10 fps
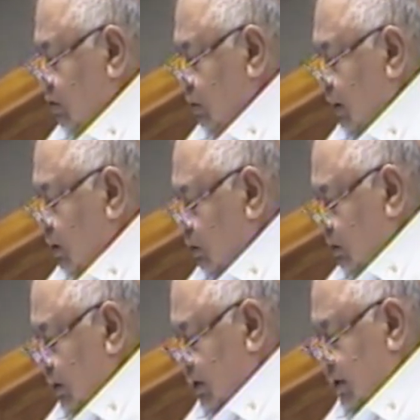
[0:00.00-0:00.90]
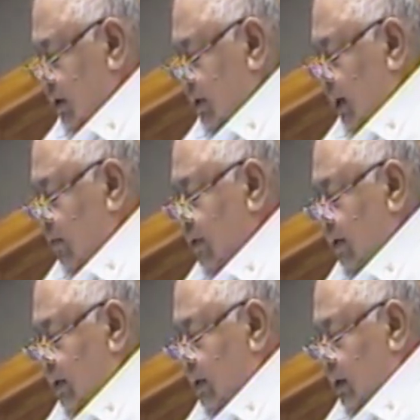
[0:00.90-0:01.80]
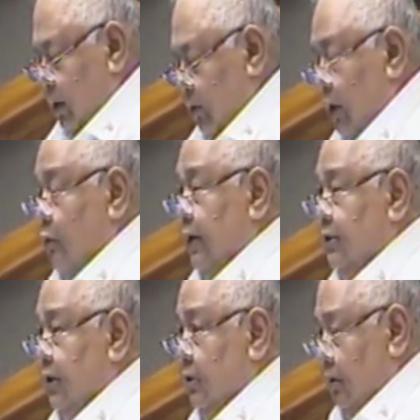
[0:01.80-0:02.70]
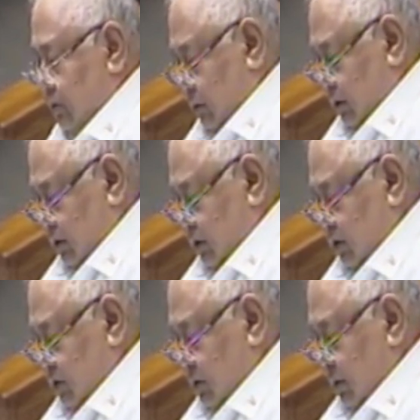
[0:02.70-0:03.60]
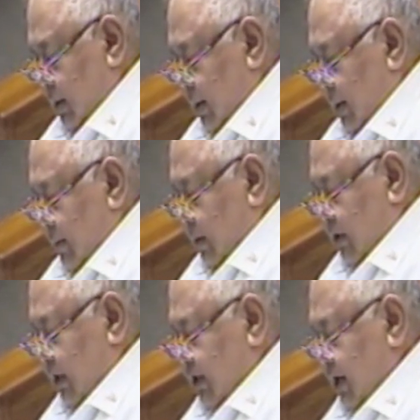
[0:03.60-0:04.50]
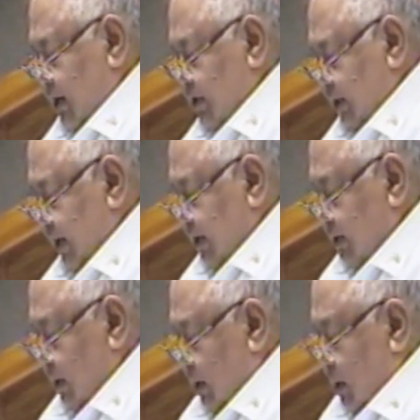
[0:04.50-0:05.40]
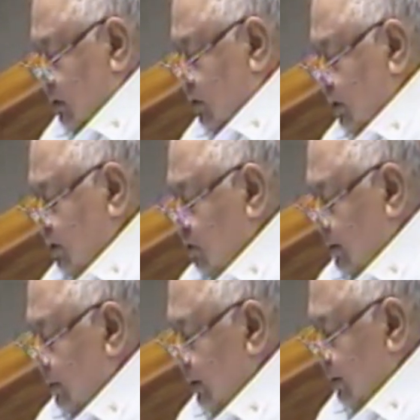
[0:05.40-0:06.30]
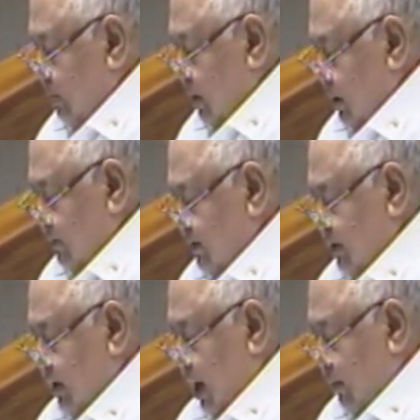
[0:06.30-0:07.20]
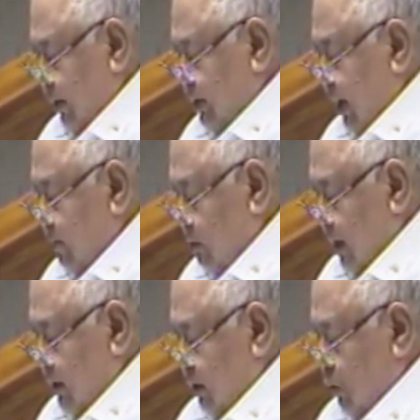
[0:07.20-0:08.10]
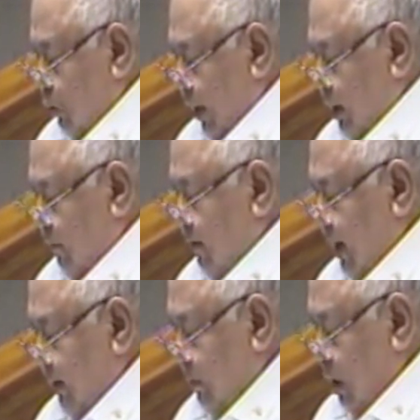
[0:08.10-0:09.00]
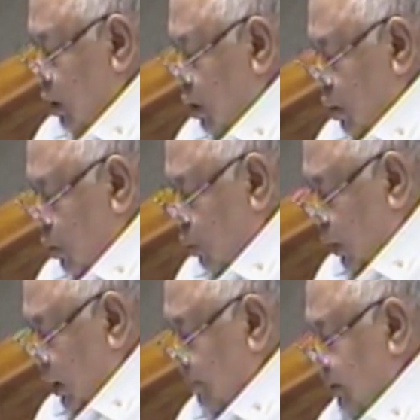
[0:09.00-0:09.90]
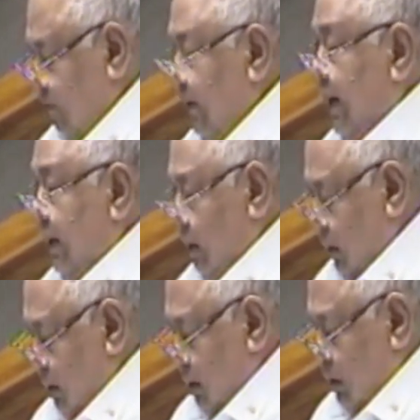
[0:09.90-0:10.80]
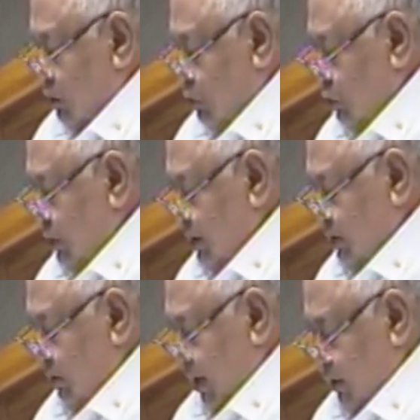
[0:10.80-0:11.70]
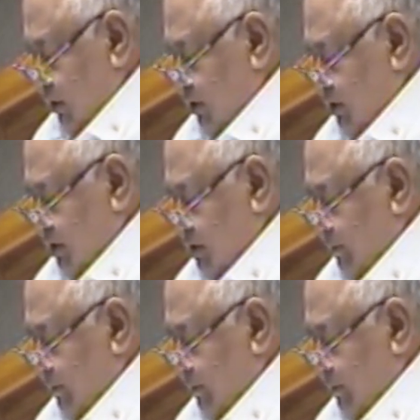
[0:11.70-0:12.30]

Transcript: to include it in our requested authorities. But as I said, this government believes that our democratic way of life will prevail through this crisis.